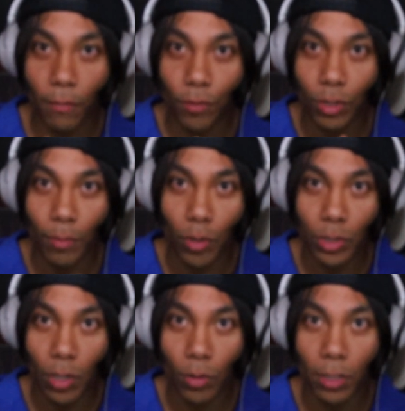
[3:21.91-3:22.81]
if you're the
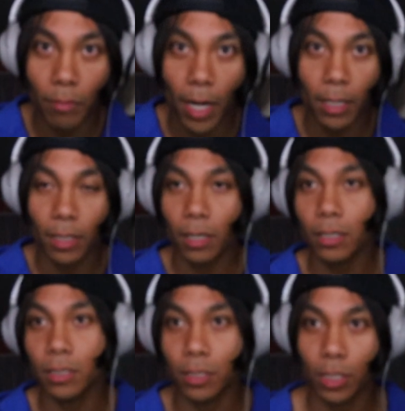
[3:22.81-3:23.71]
most loaded man in there
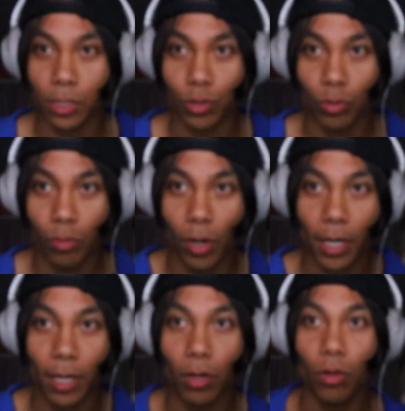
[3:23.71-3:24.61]
because it's
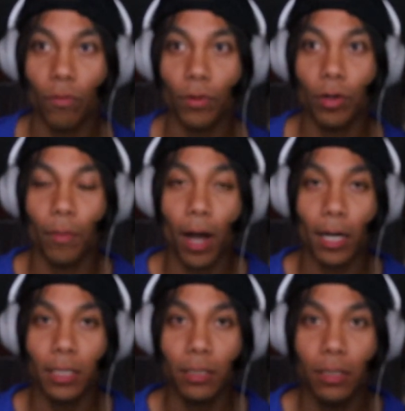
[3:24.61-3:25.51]
exuberating all over your
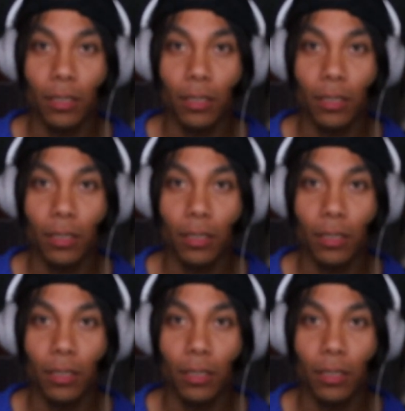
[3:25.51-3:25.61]
body,